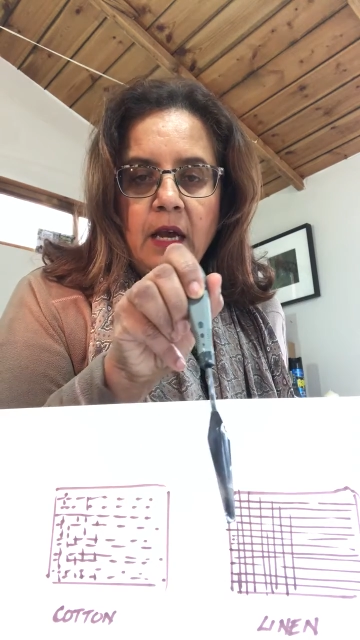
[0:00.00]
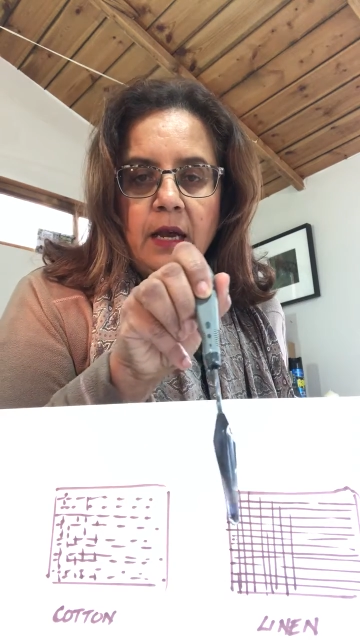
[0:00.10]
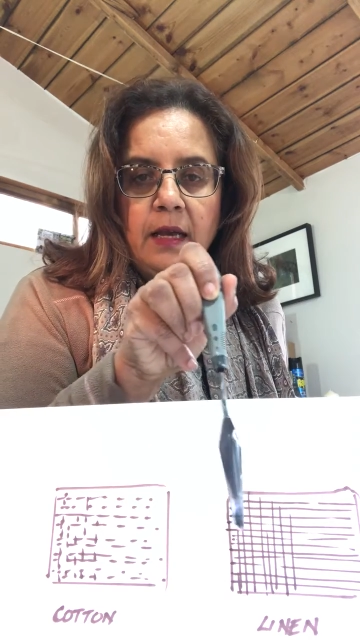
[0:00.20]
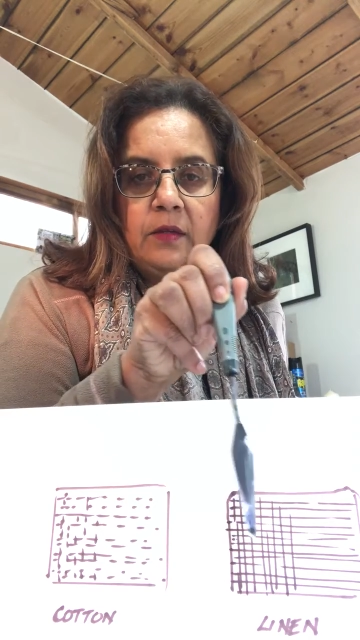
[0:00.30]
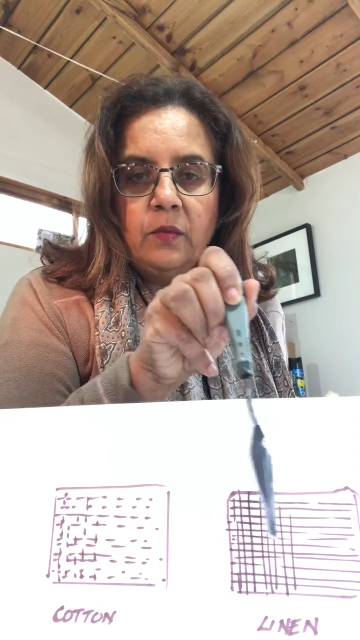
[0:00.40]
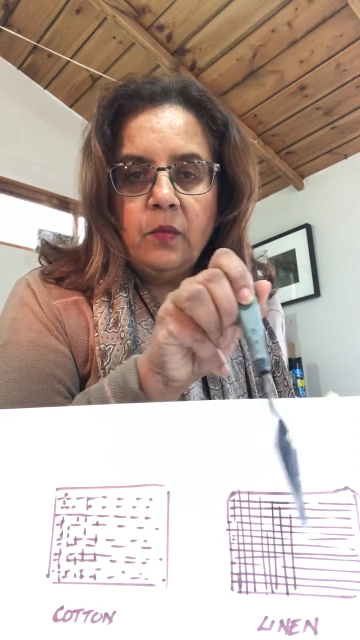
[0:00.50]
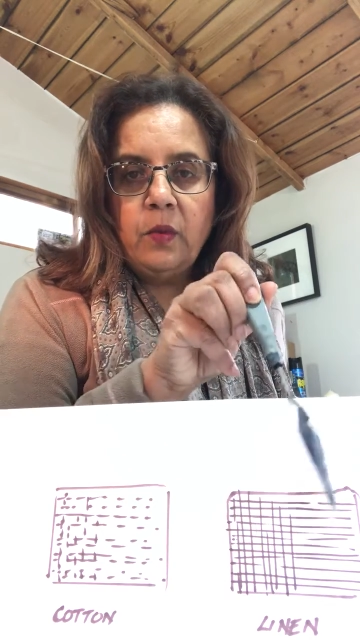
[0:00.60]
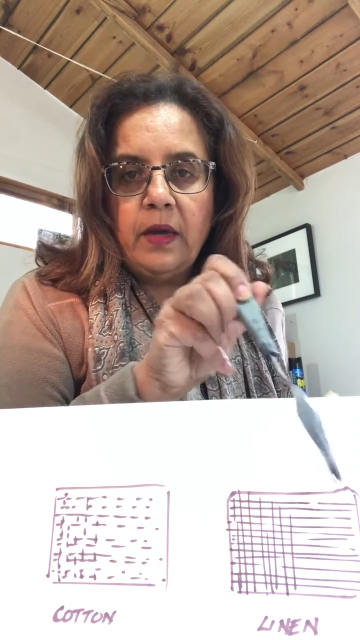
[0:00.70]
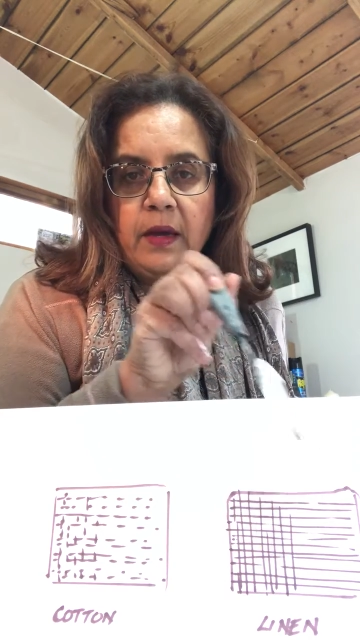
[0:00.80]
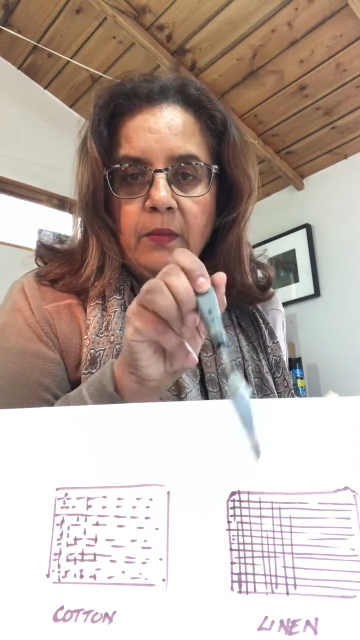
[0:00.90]
And
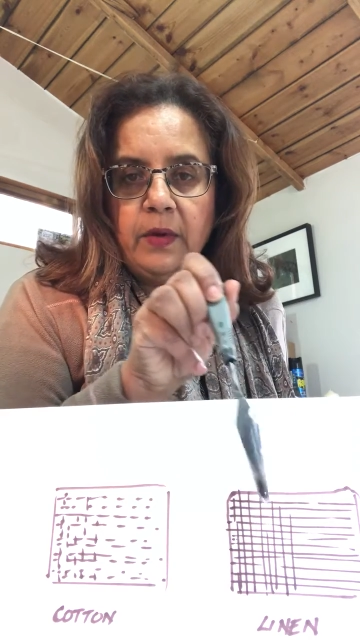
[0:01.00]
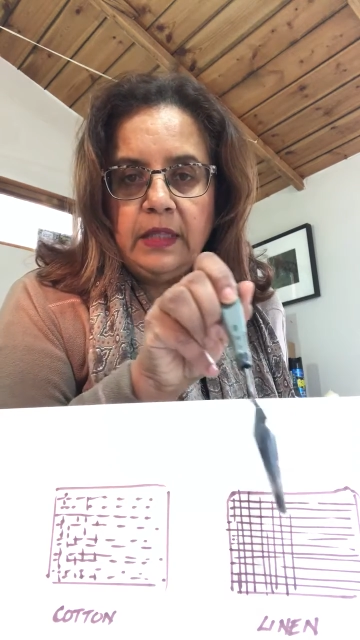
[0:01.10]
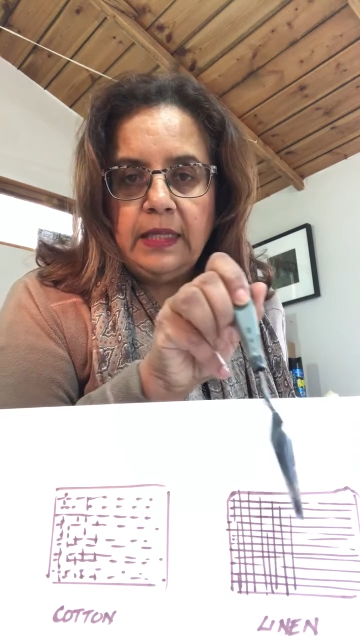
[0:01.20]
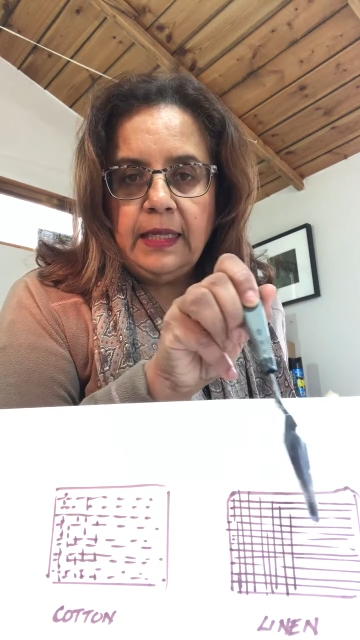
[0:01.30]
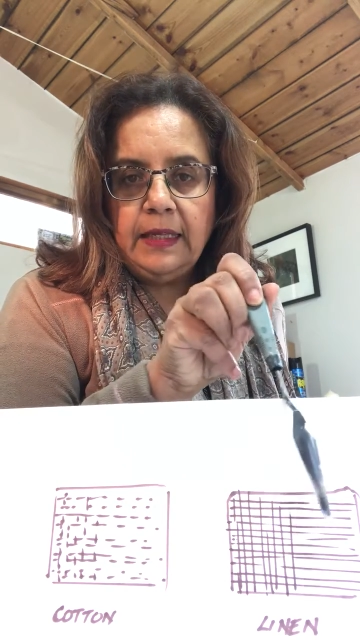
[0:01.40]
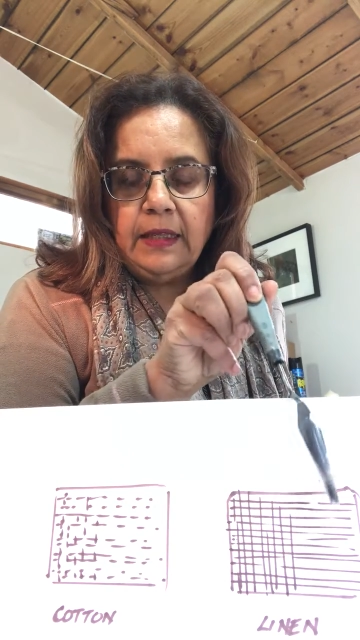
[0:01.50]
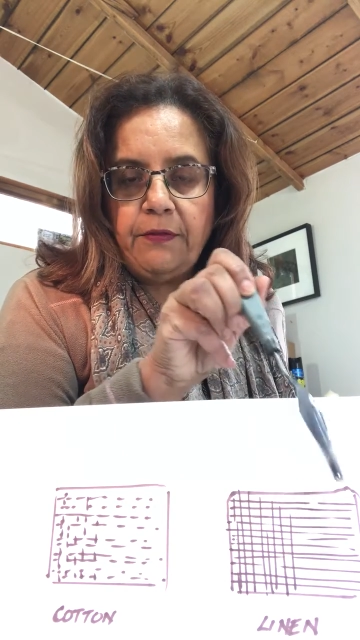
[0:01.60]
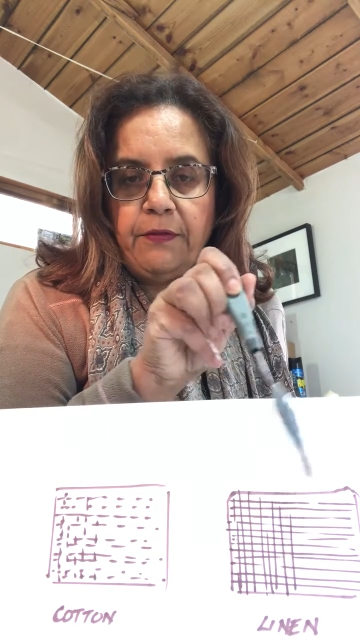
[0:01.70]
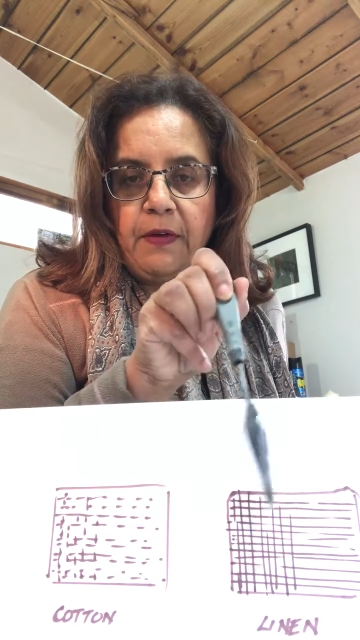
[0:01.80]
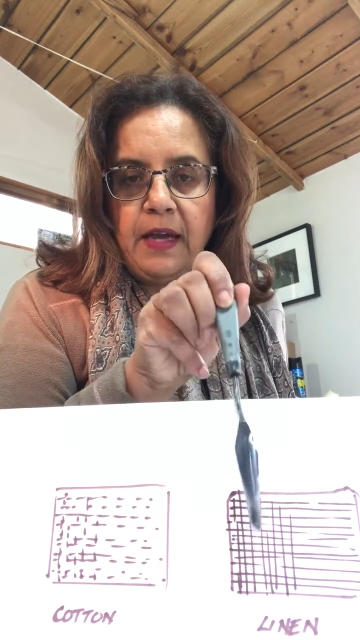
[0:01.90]
with linen,
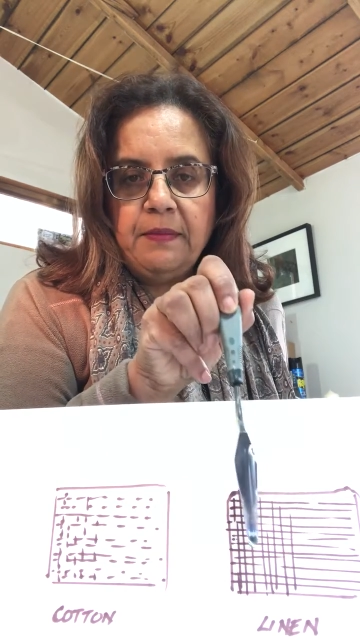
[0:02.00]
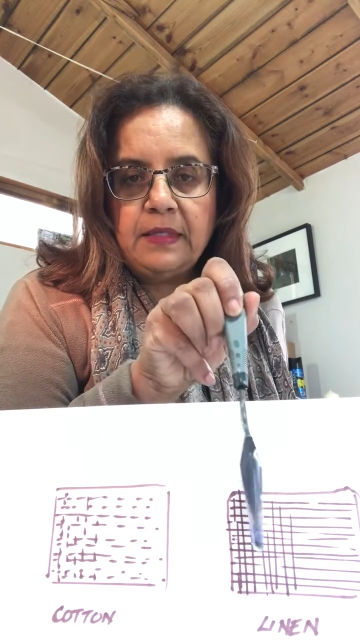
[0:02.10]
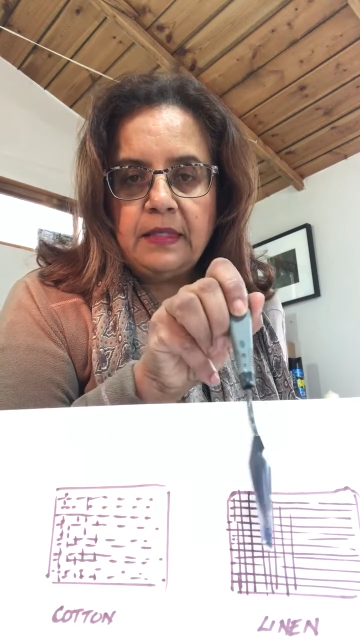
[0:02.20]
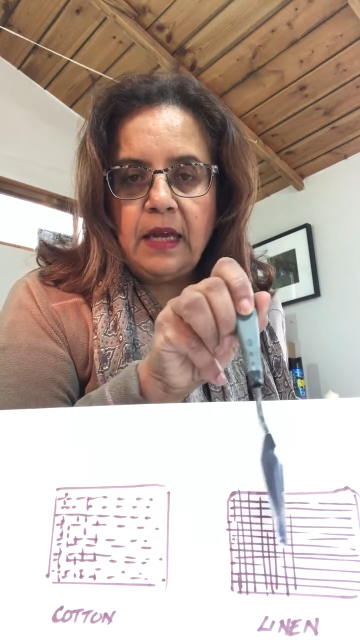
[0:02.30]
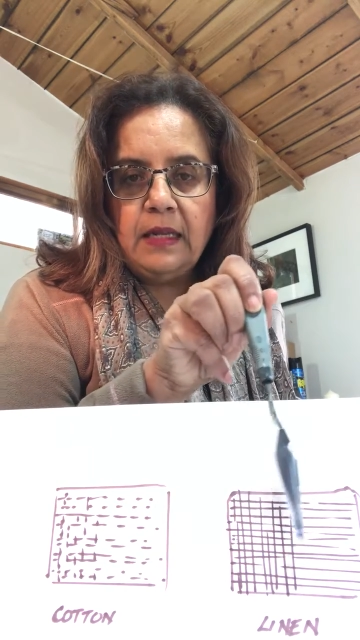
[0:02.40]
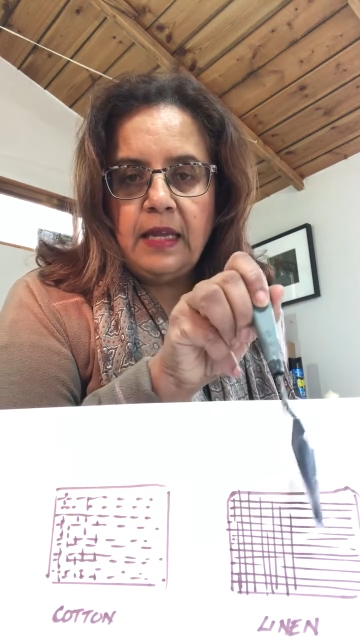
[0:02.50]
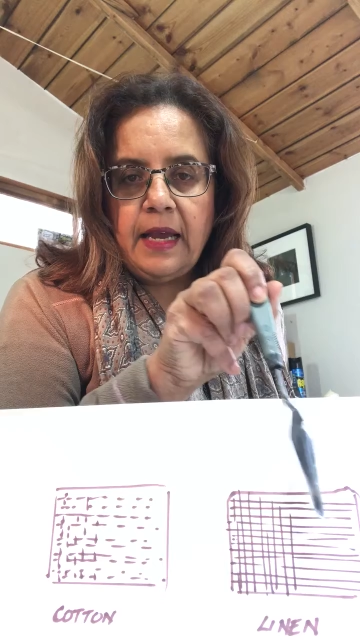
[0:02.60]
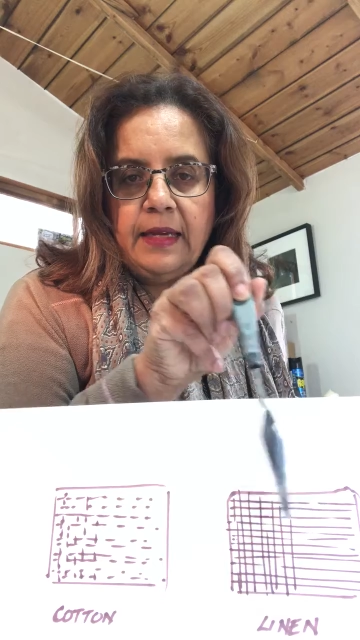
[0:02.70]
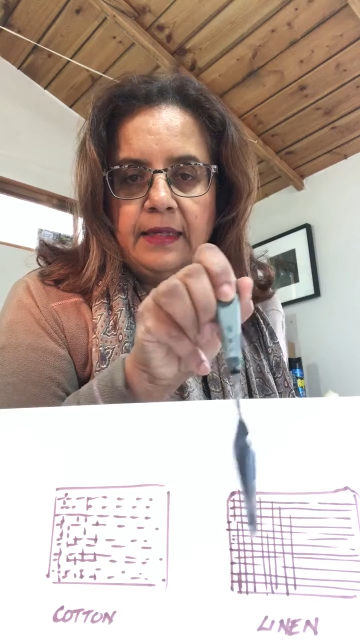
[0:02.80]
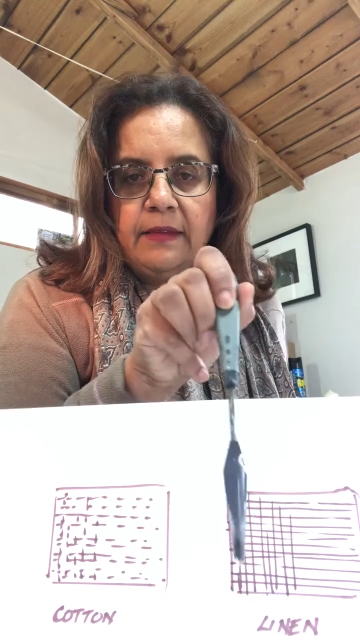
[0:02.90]
the fibres are
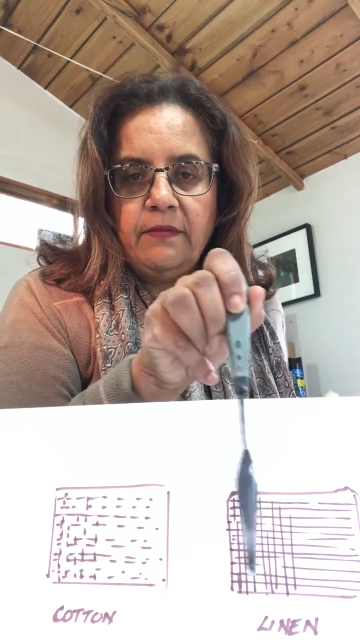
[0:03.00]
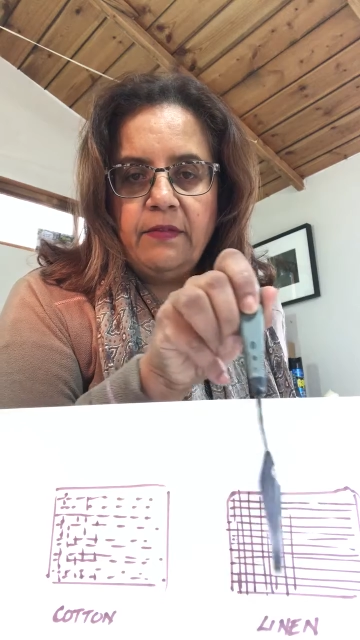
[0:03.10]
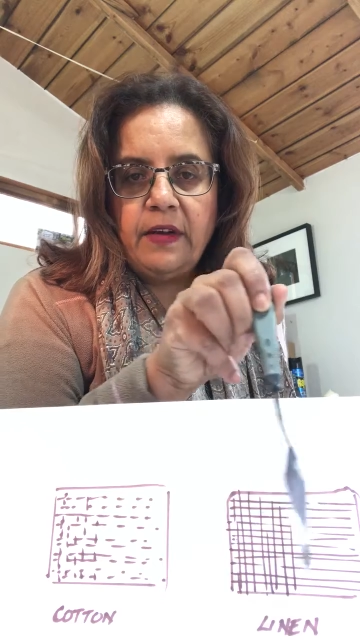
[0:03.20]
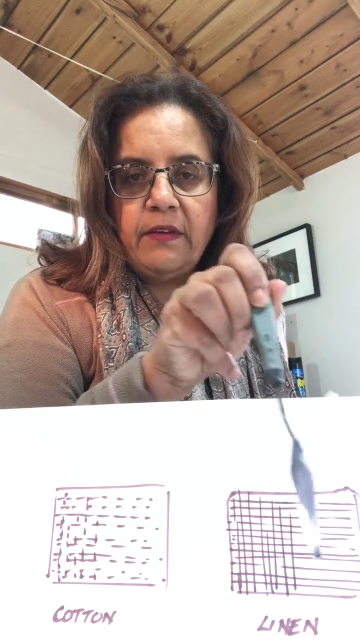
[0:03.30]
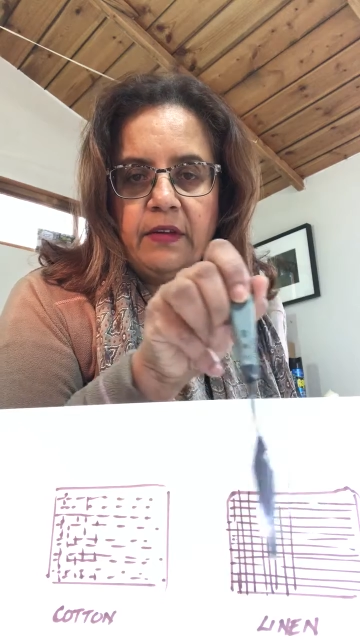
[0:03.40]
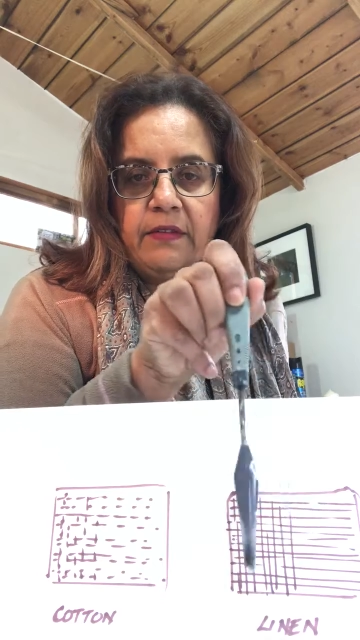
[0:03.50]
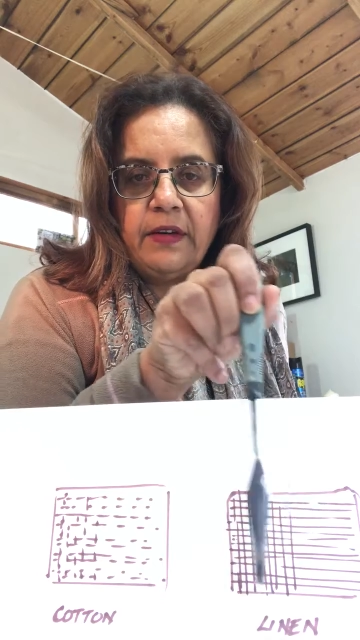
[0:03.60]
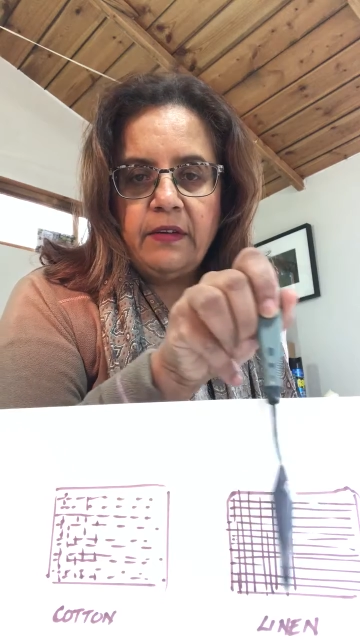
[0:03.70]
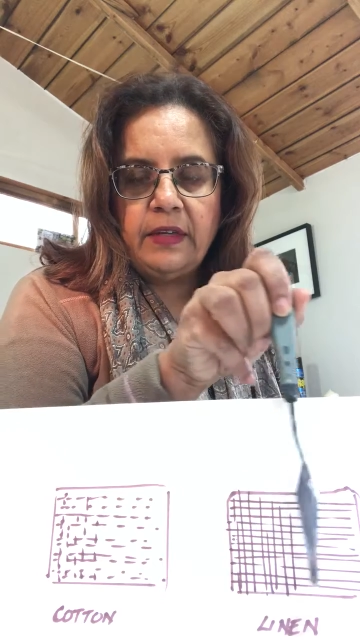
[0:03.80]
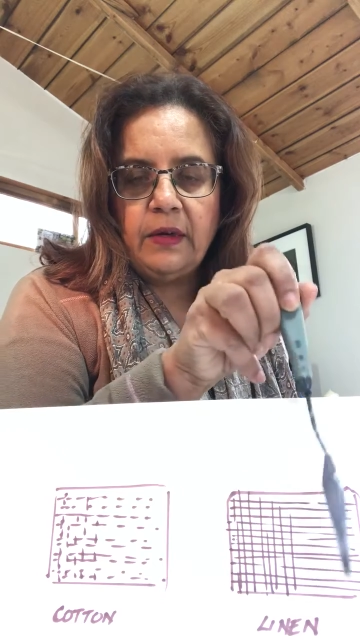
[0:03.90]
laid in
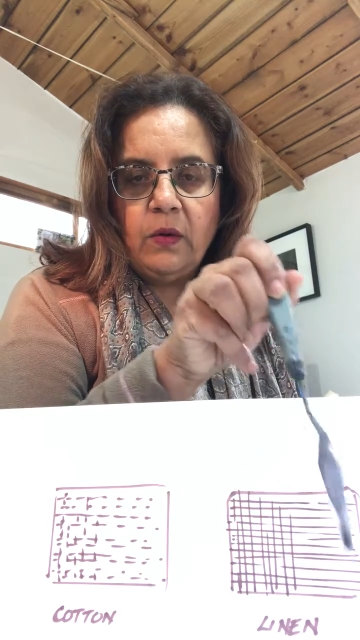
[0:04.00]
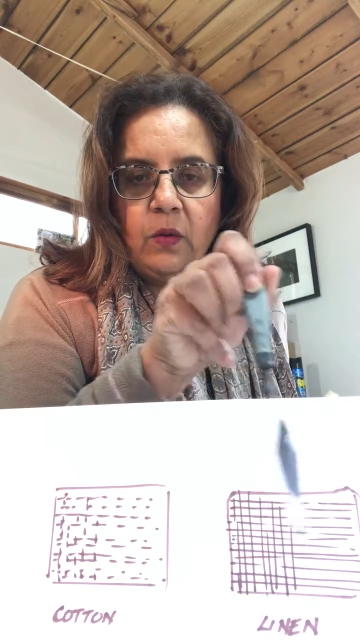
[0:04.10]
very